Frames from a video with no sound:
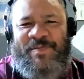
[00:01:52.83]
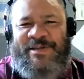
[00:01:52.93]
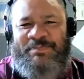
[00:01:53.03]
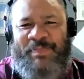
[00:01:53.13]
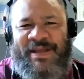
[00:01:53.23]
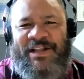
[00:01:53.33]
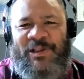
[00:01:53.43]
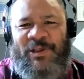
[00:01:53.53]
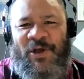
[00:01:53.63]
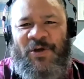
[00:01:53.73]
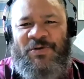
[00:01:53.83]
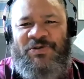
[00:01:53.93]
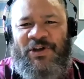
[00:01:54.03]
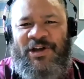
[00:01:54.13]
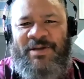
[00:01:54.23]
It's been a long
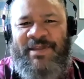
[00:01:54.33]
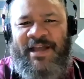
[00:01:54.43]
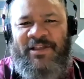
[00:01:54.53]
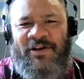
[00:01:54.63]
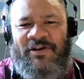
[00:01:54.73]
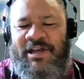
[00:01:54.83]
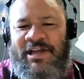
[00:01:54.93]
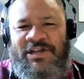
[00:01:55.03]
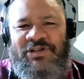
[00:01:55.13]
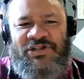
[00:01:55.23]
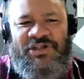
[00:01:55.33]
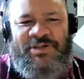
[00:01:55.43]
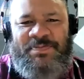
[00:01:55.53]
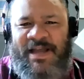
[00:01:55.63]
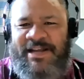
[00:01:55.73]
time. Now, look, just
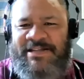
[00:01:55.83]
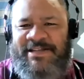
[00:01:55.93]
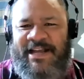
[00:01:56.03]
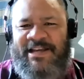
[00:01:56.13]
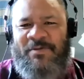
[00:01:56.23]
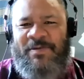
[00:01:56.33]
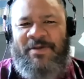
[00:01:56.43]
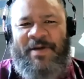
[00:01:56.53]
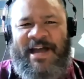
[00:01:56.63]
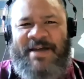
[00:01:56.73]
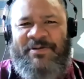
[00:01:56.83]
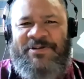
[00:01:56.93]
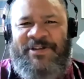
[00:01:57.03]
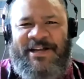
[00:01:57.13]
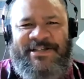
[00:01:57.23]
explain exactly where you are,
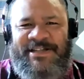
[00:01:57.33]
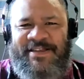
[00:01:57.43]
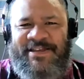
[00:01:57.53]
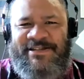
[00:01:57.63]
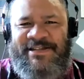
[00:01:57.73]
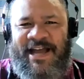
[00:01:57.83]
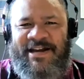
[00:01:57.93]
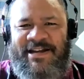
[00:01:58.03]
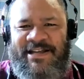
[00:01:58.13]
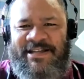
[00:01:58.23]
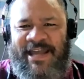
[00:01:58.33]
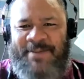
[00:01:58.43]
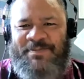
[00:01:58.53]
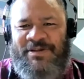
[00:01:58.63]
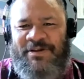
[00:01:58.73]
because I can see the sun is
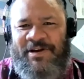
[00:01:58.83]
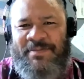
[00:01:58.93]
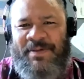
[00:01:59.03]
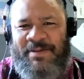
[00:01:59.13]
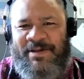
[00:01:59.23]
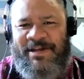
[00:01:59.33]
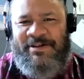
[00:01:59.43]
absolutely beaming.